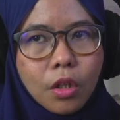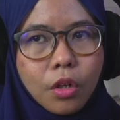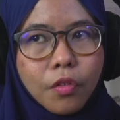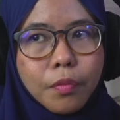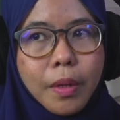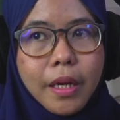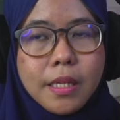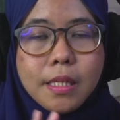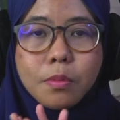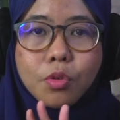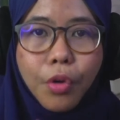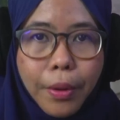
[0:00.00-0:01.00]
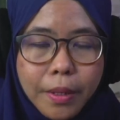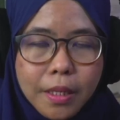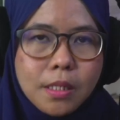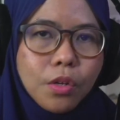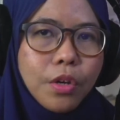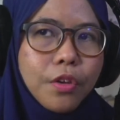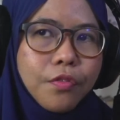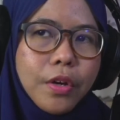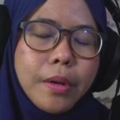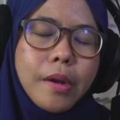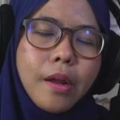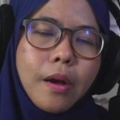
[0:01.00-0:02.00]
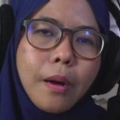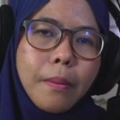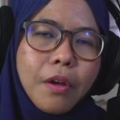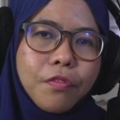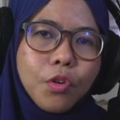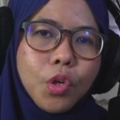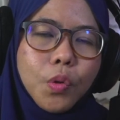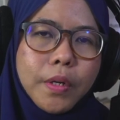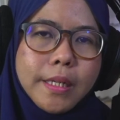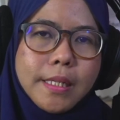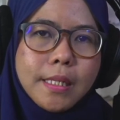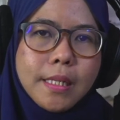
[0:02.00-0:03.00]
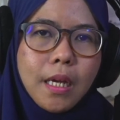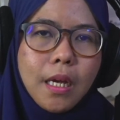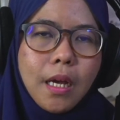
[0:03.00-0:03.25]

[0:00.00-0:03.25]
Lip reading: my subscribers or even my followers